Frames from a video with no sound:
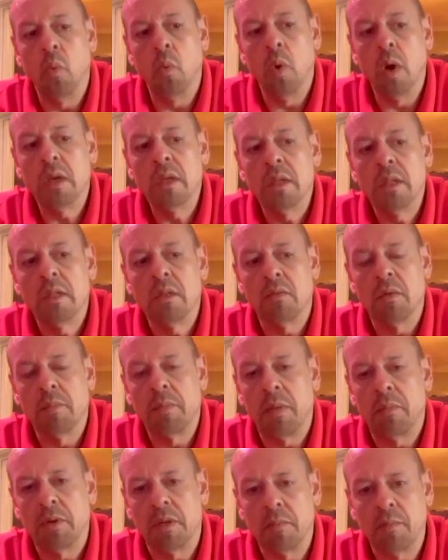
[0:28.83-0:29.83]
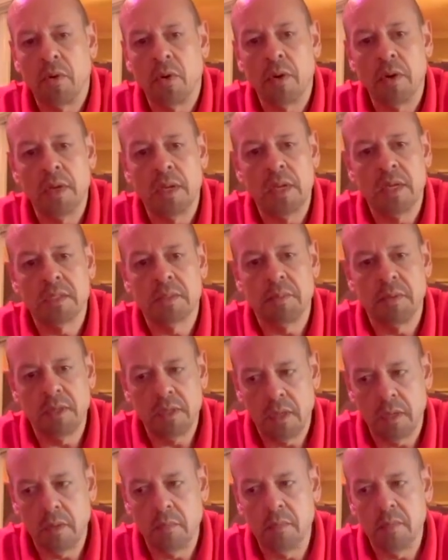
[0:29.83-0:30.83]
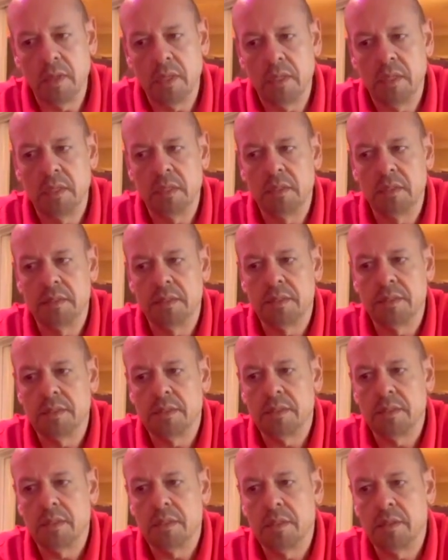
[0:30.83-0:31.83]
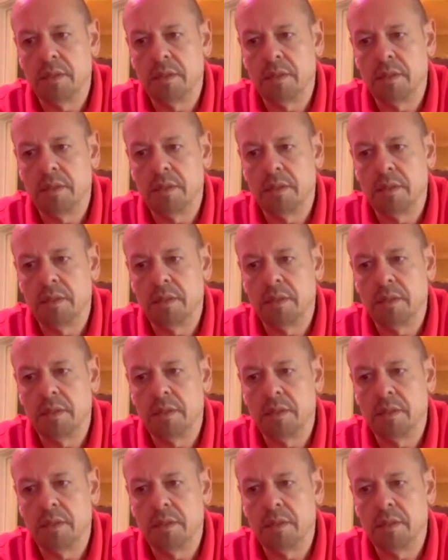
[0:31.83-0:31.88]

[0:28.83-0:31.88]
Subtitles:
What the Republican Party has become is